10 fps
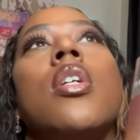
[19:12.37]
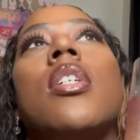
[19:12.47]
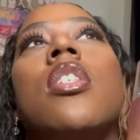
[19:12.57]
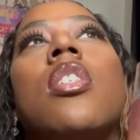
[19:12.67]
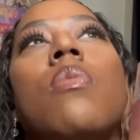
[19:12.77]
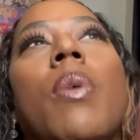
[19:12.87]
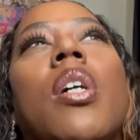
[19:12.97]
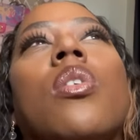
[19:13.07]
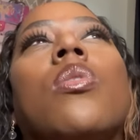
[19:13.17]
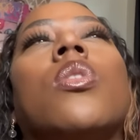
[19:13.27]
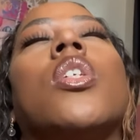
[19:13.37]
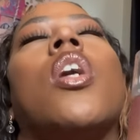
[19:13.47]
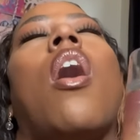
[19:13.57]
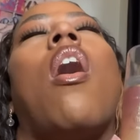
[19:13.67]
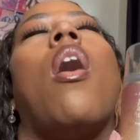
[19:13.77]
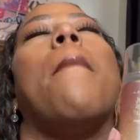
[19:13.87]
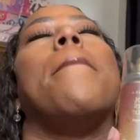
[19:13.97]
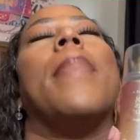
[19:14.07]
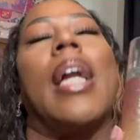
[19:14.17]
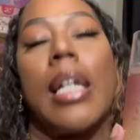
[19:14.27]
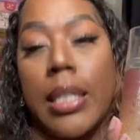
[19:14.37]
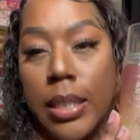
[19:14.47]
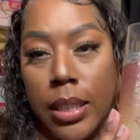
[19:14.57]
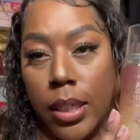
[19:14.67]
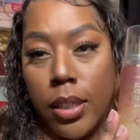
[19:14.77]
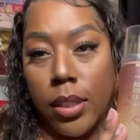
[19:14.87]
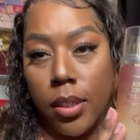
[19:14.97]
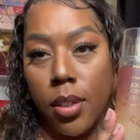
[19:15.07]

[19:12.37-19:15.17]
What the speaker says: It smells amazing.